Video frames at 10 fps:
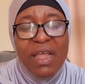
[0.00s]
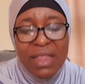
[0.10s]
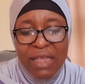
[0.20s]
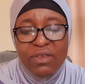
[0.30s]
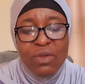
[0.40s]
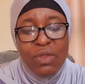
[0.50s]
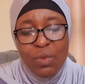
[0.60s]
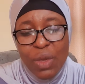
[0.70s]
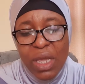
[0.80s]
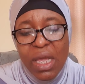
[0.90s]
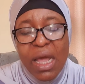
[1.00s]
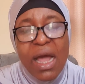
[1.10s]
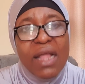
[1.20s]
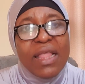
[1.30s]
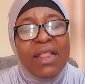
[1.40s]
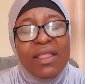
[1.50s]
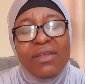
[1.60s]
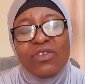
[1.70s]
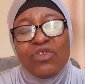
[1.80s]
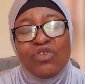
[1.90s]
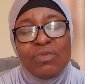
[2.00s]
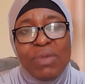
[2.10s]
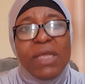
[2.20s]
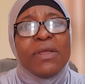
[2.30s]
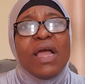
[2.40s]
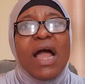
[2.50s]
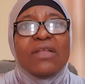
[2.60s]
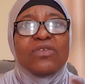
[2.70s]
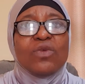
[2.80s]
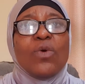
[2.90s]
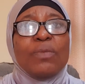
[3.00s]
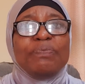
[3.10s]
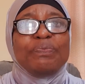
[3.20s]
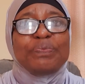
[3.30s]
That's not the way that things should be. And so